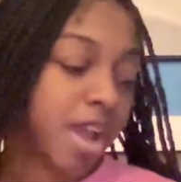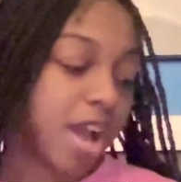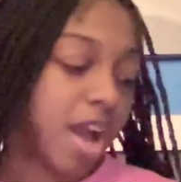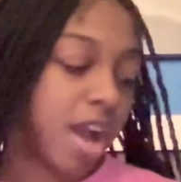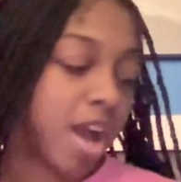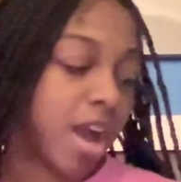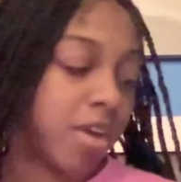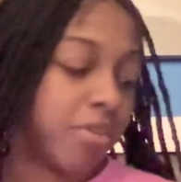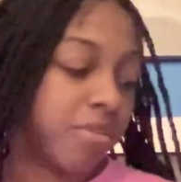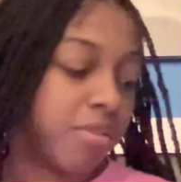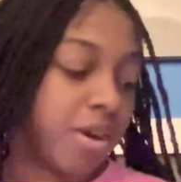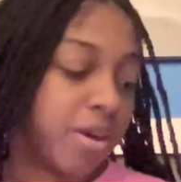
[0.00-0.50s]

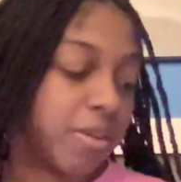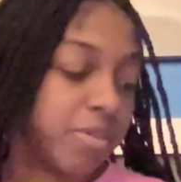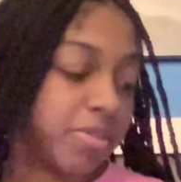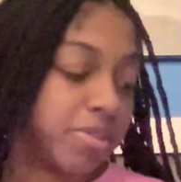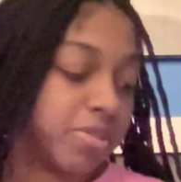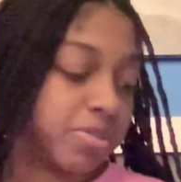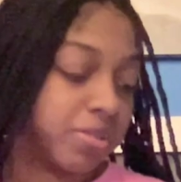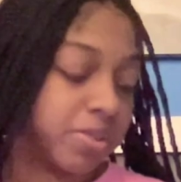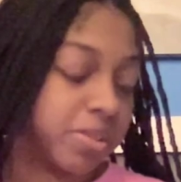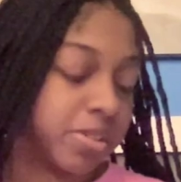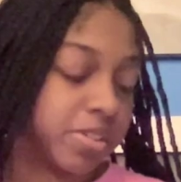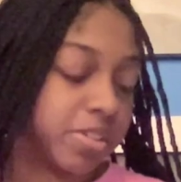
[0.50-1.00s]
I've always
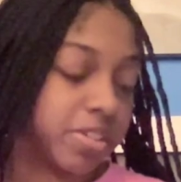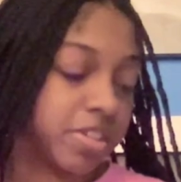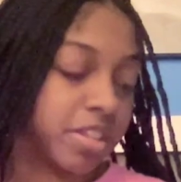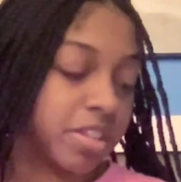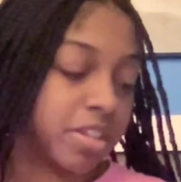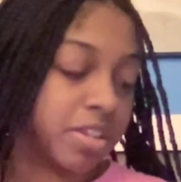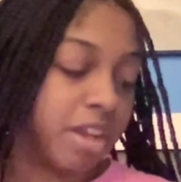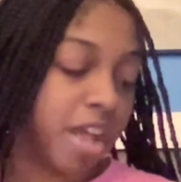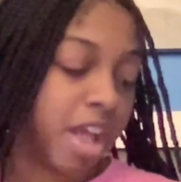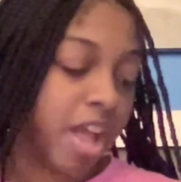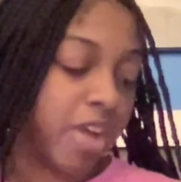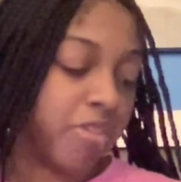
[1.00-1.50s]
wanted
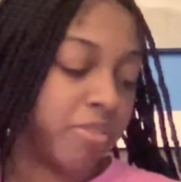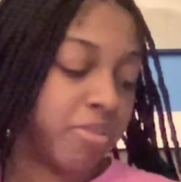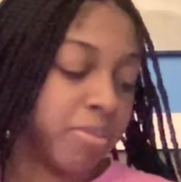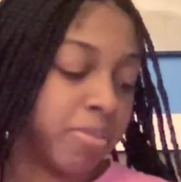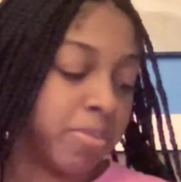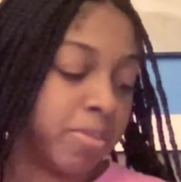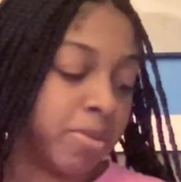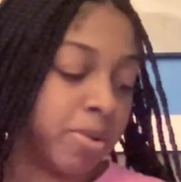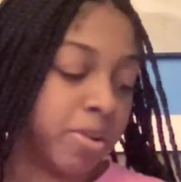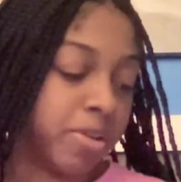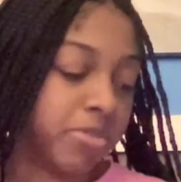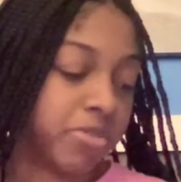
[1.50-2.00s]
to have a
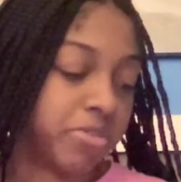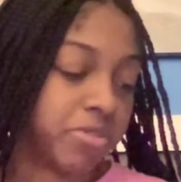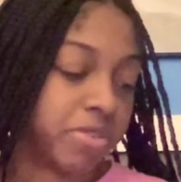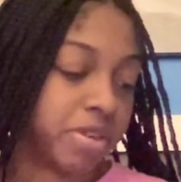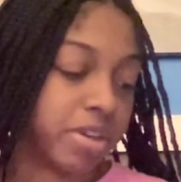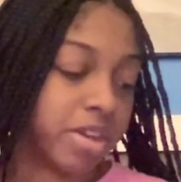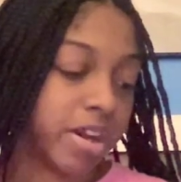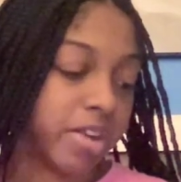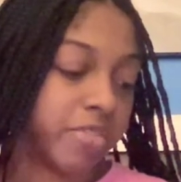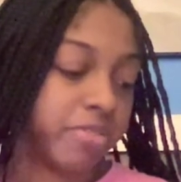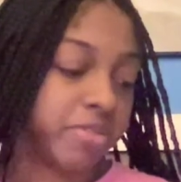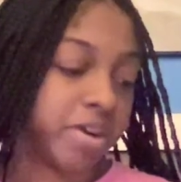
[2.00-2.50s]

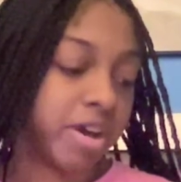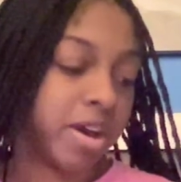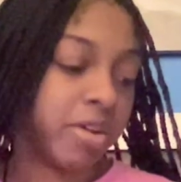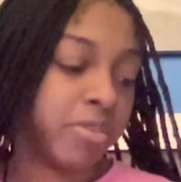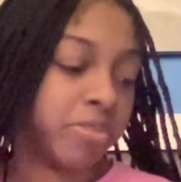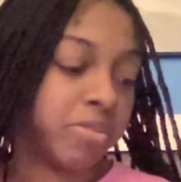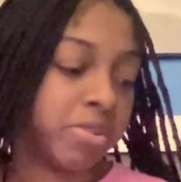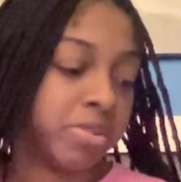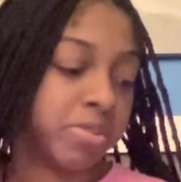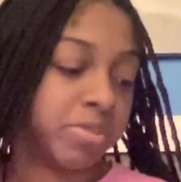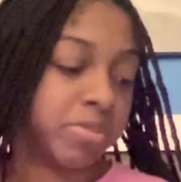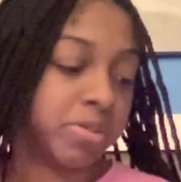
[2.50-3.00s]
boyfriend. I've
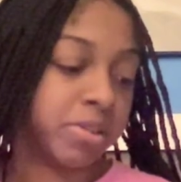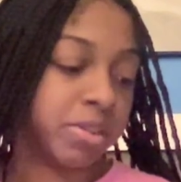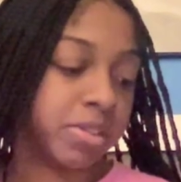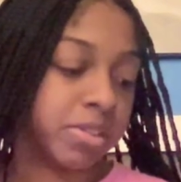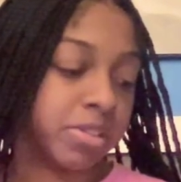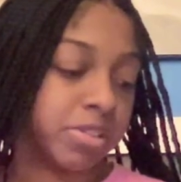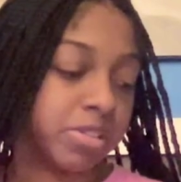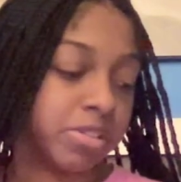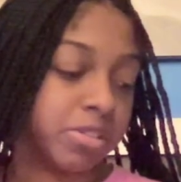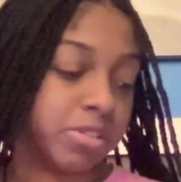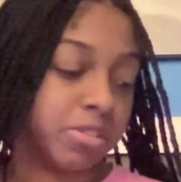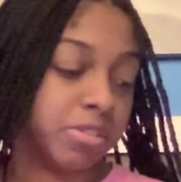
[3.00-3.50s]
always
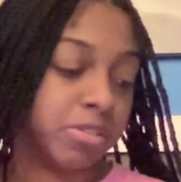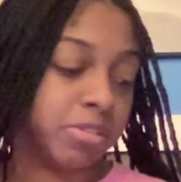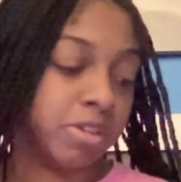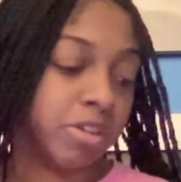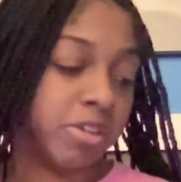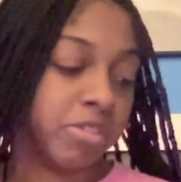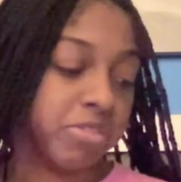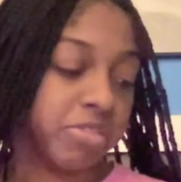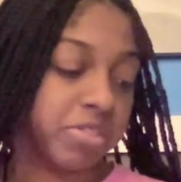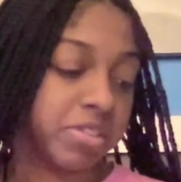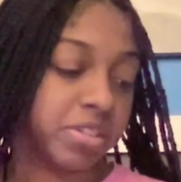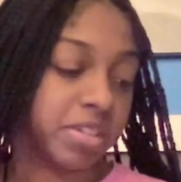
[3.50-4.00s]
wanted to do
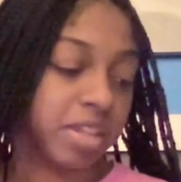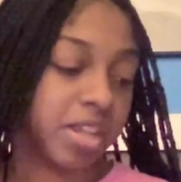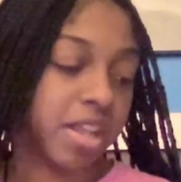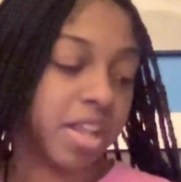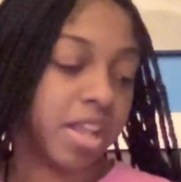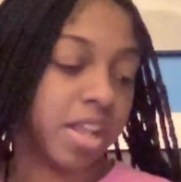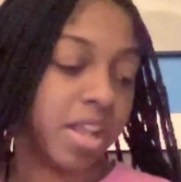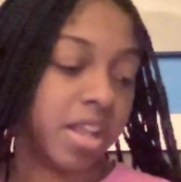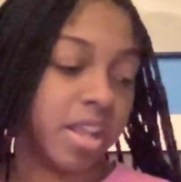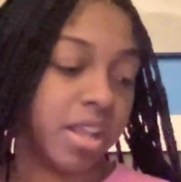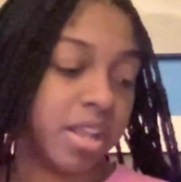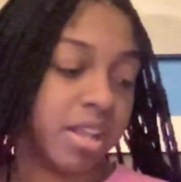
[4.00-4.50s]
different
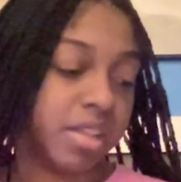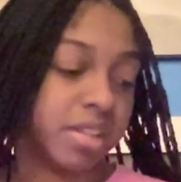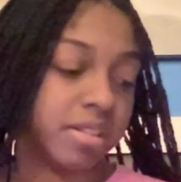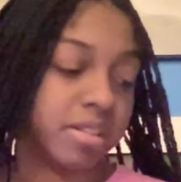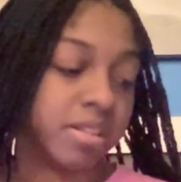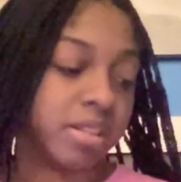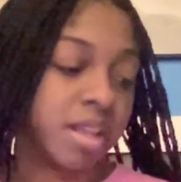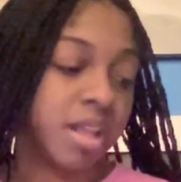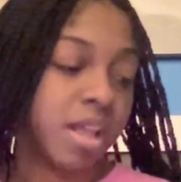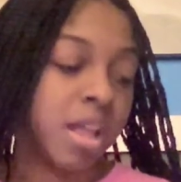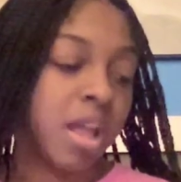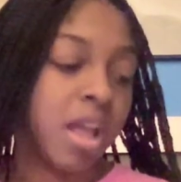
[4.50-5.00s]
things.